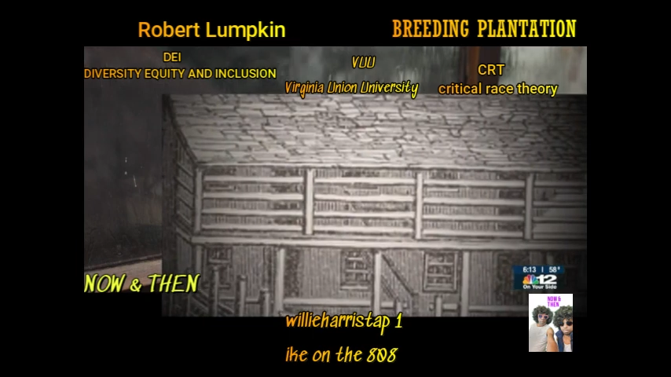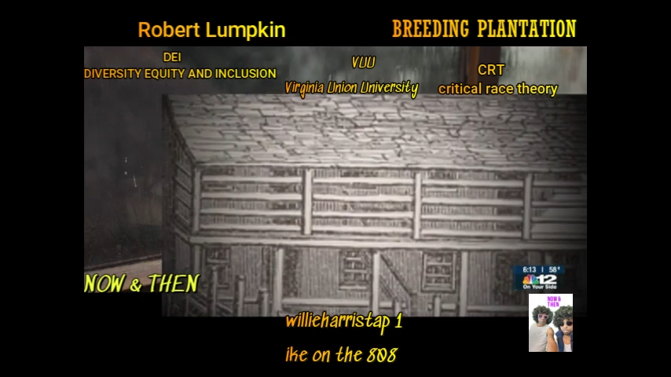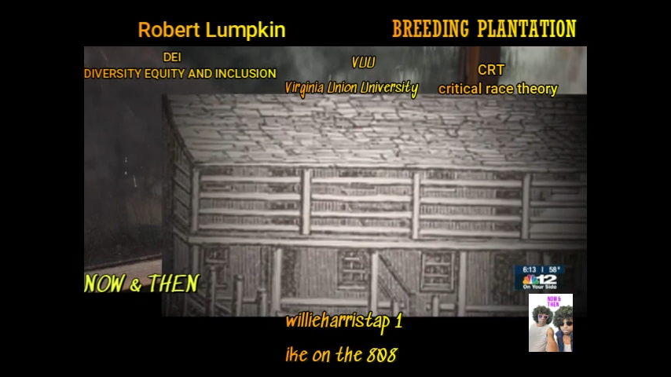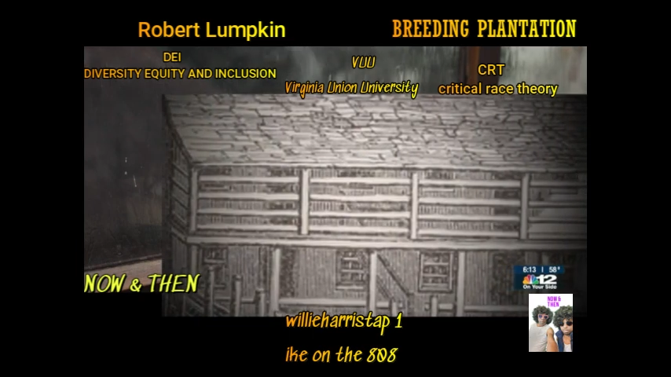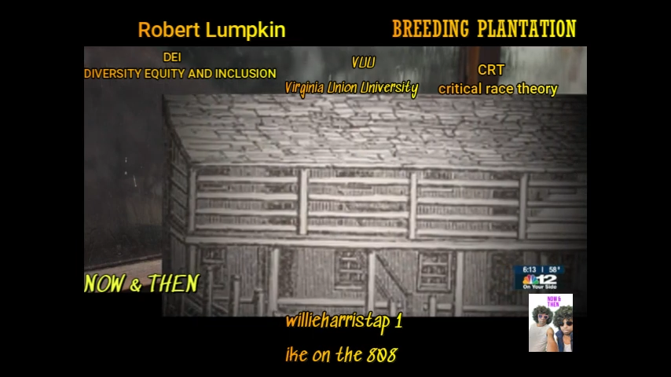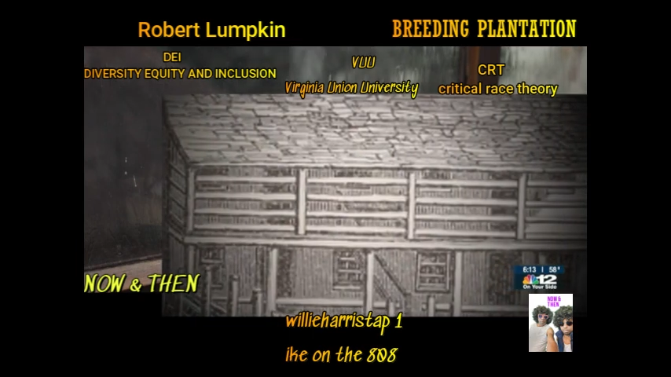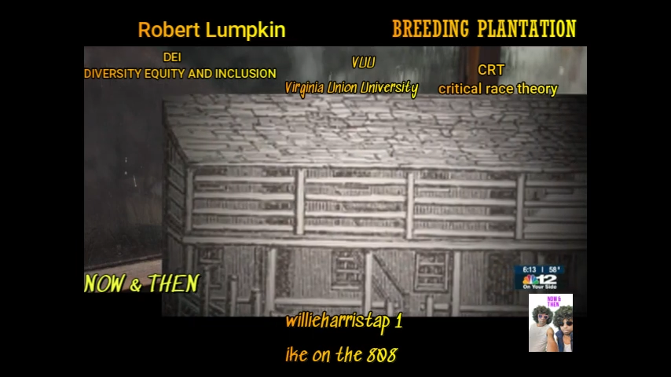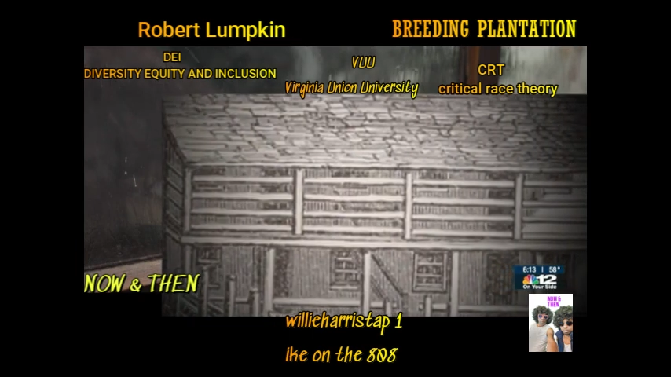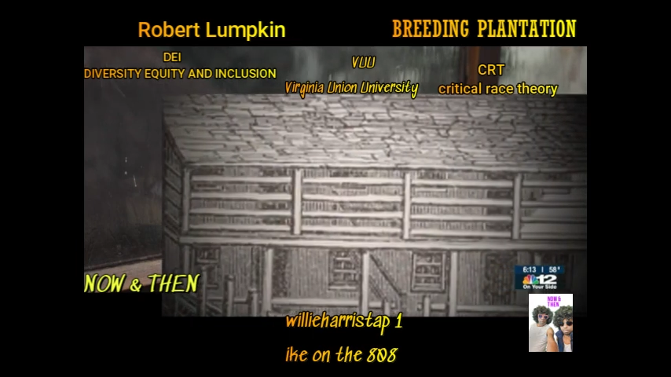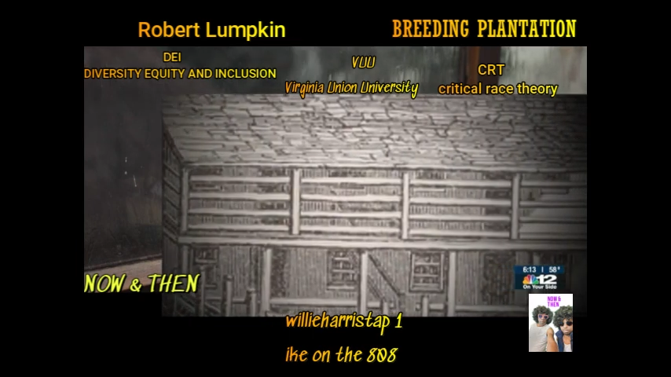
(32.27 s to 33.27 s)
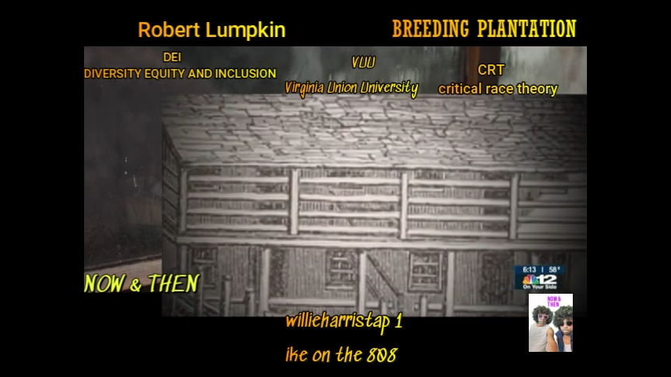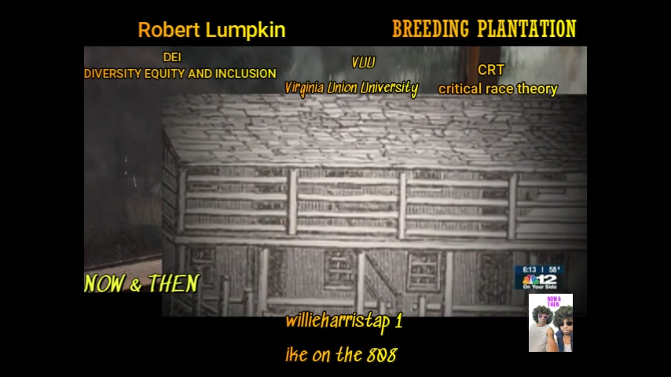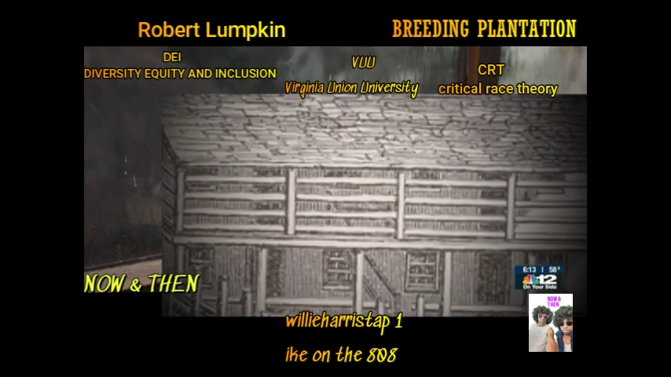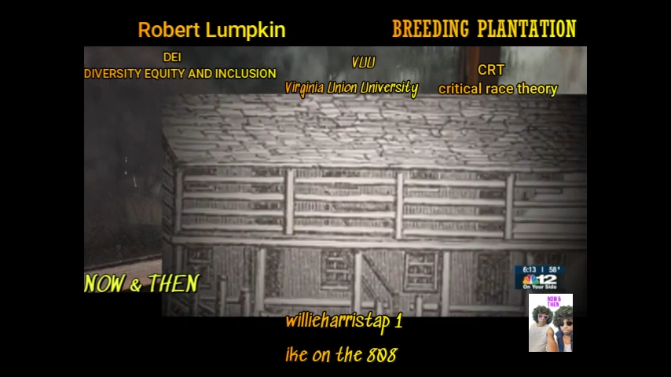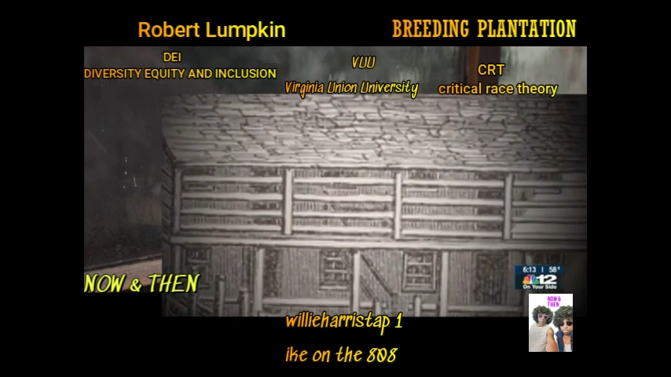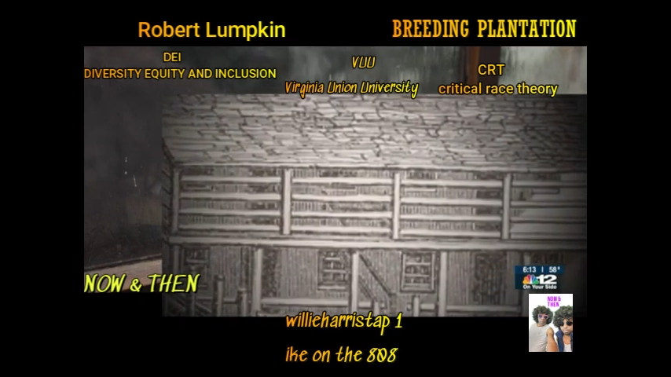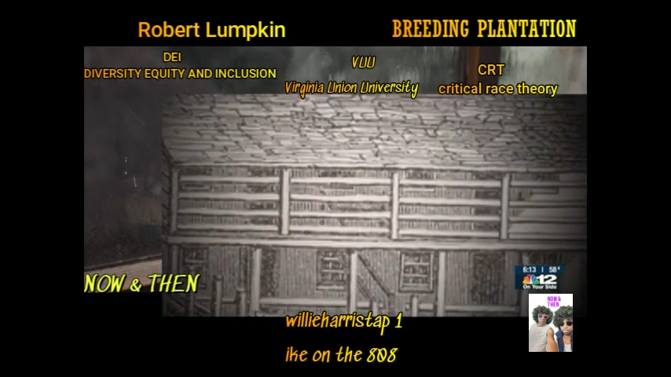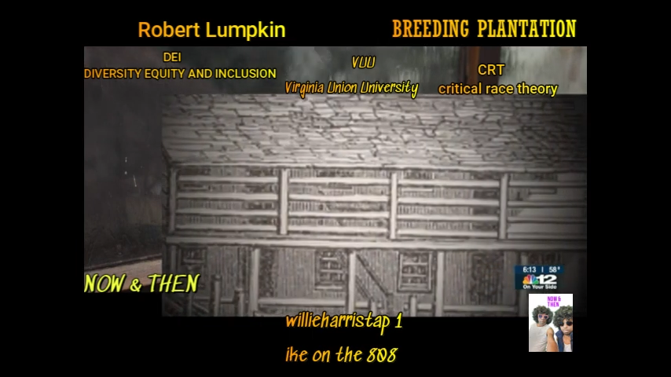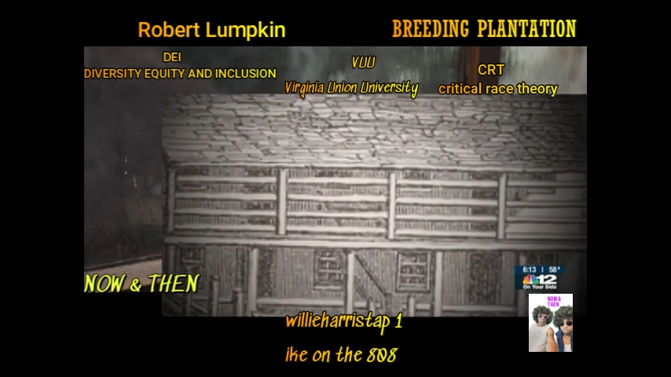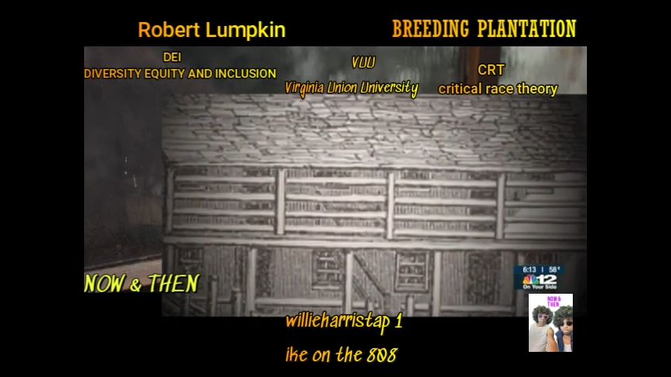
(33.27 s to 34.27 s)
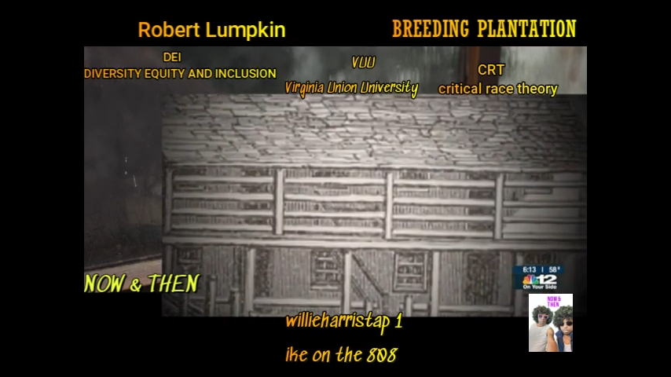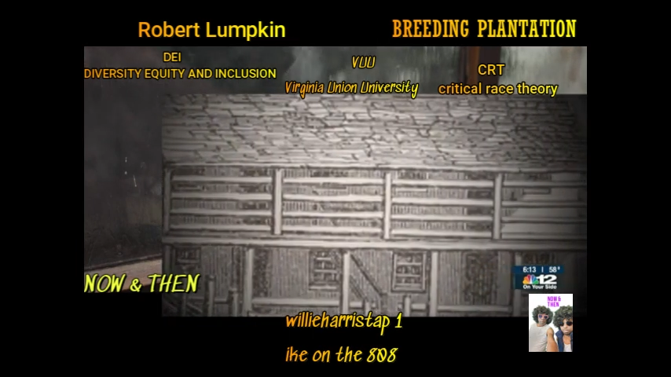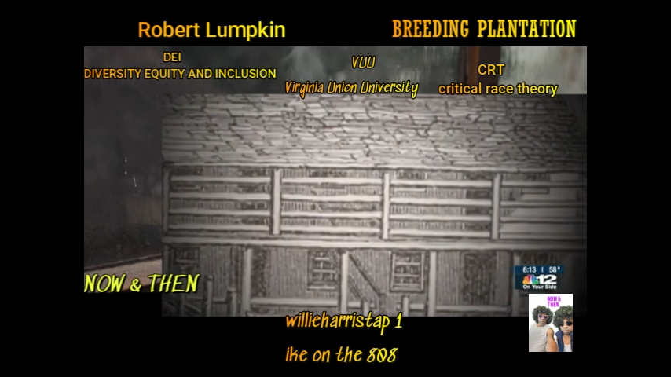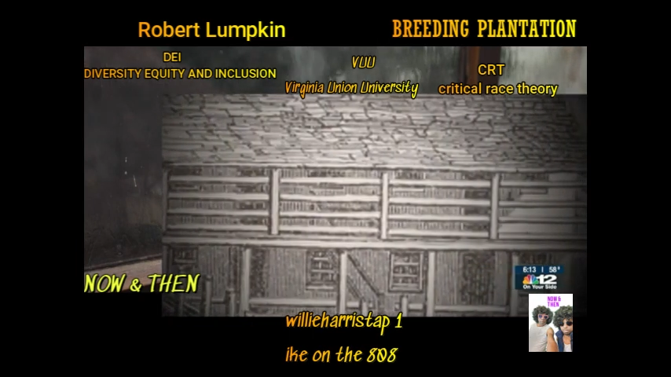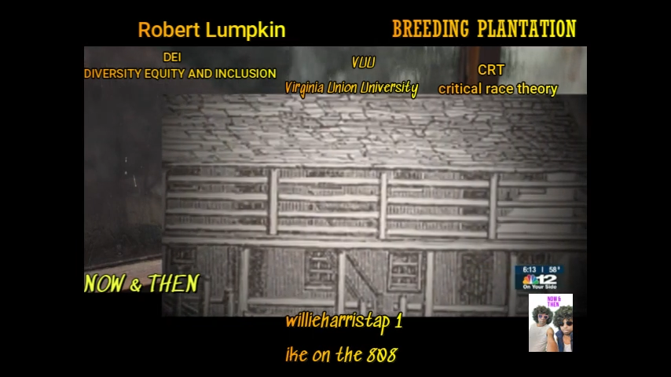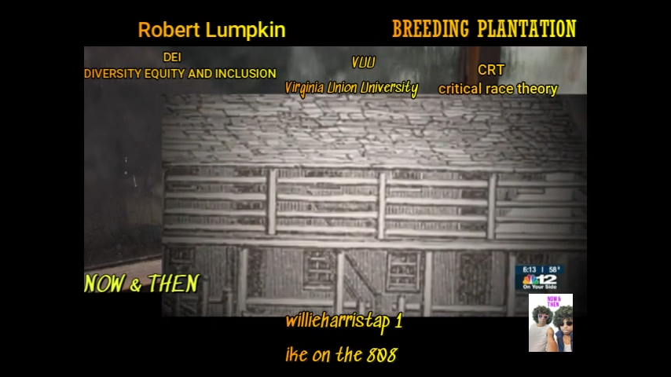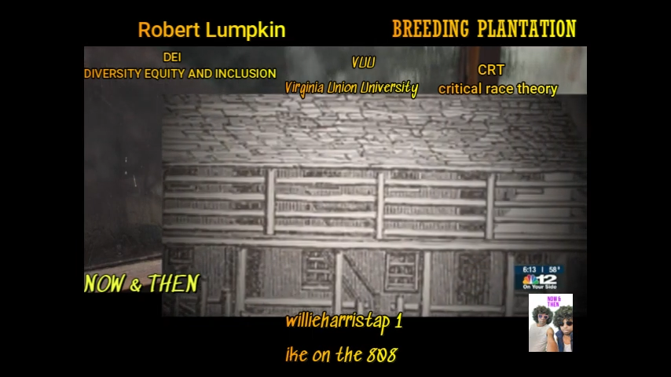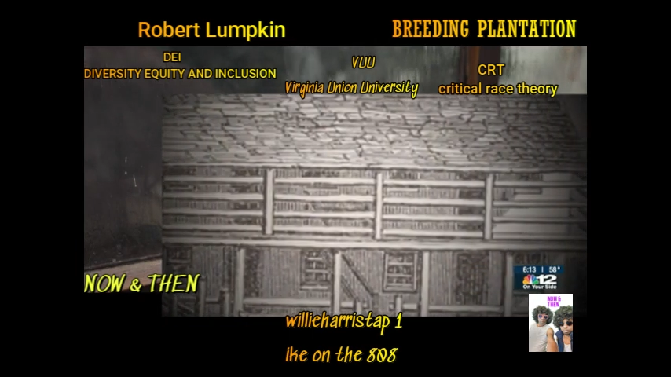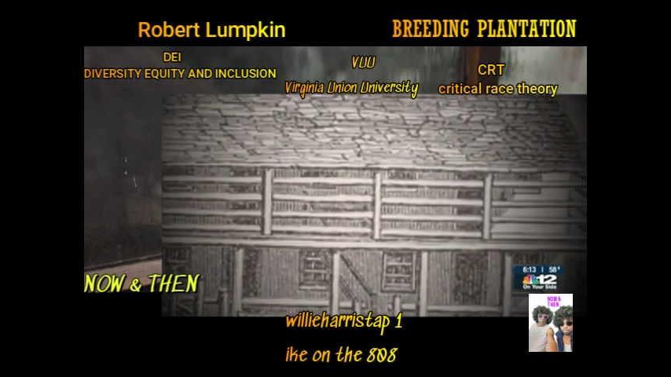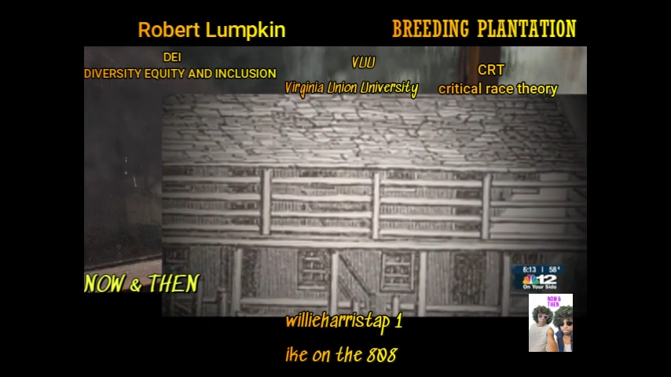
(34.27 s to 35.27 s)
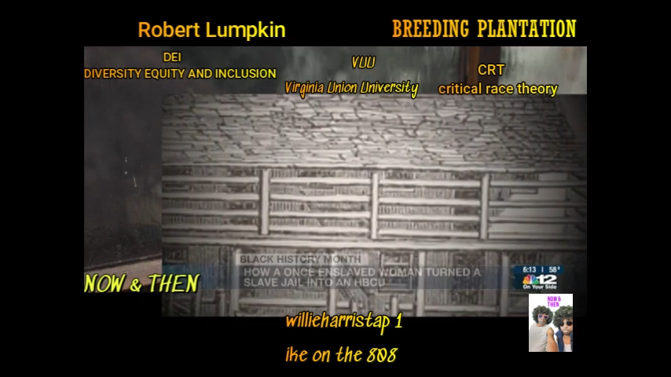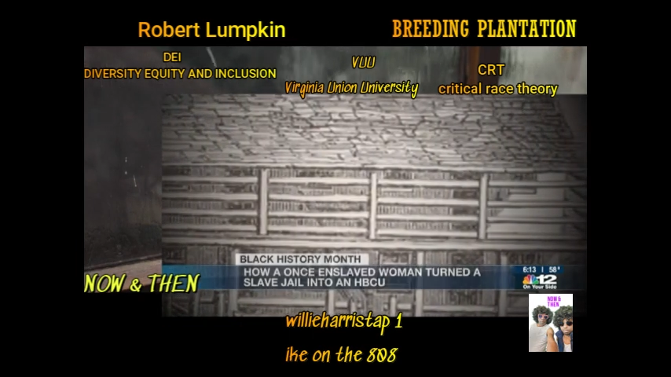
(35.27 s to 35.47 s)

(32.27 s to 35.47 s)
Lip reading: Nobody's mouth can be seen.